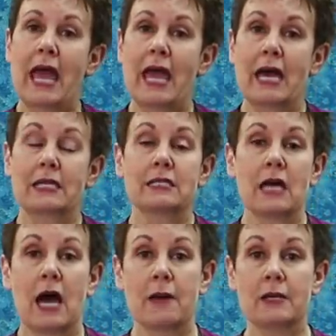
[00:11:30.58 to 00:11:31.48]
And
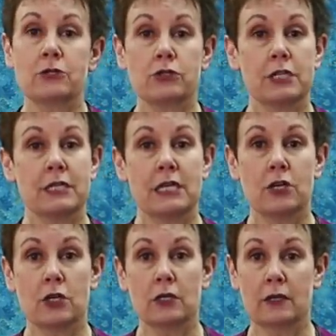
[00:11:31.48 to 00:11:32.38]
I'm interested to
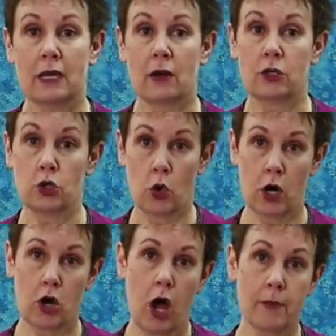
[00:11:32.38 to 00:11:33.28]
hear
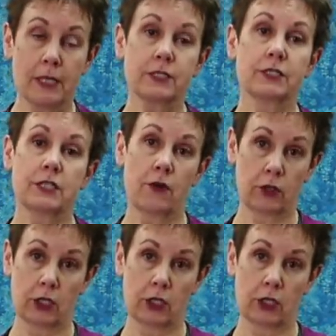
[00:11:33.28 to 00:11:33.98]
your comments and stuff.